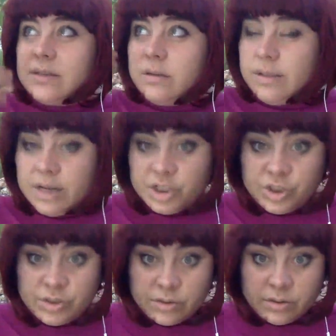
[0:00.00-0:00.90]
this
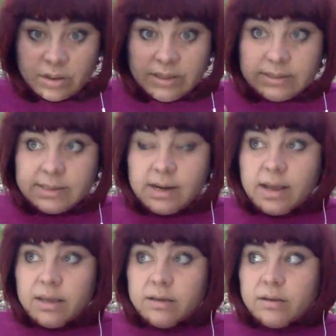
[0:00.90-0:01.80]
connection
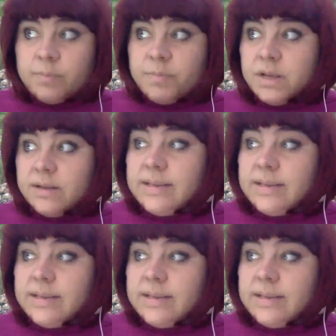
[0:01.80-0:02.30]
is like